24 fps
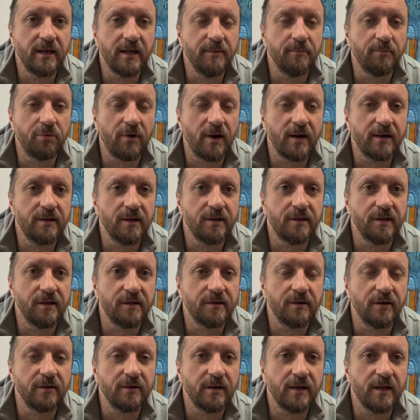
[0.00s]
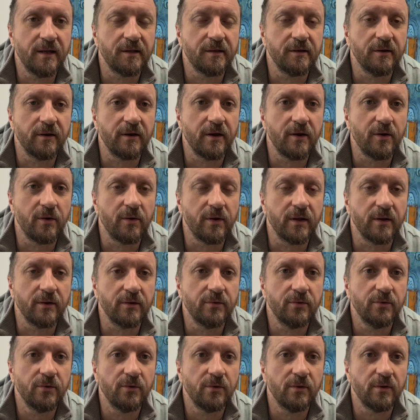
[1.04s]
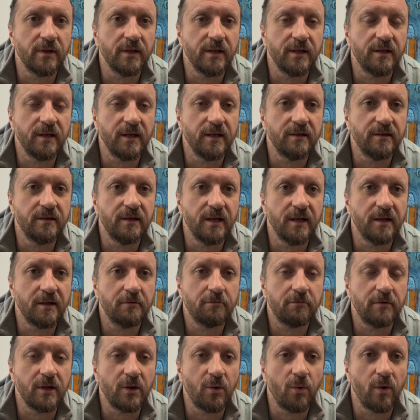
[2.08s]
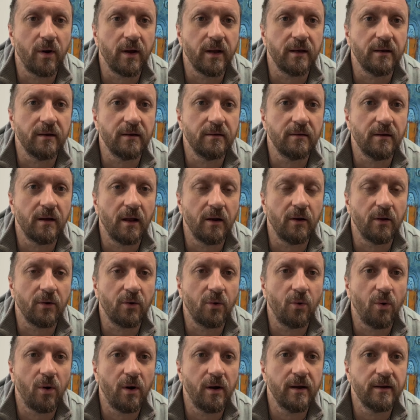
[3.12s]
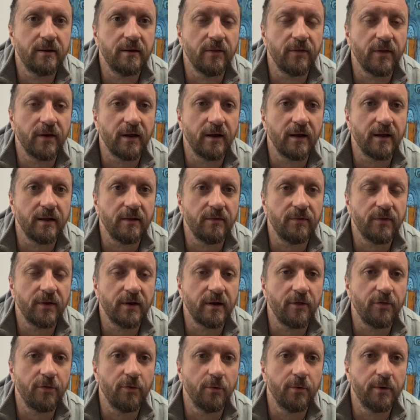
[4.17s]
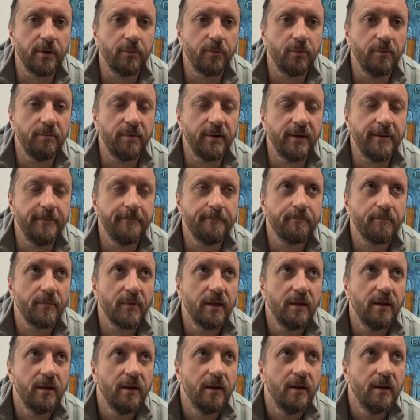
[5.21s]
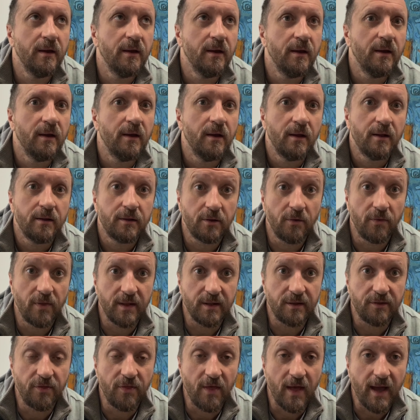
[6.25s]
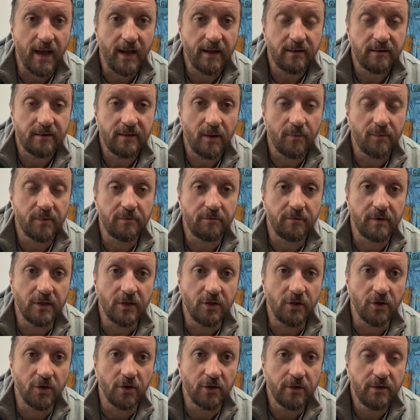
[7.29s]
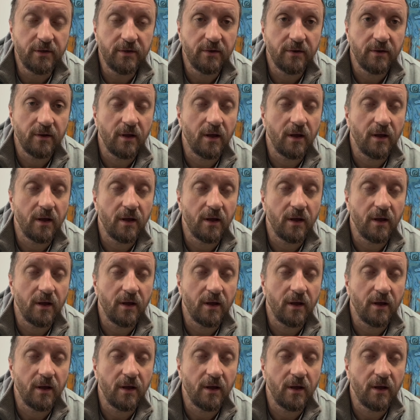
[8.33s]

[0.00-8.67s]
in practice it's not annoying at all. It's really quite a lot quieter than I thought it would be. So there's that. That was really good.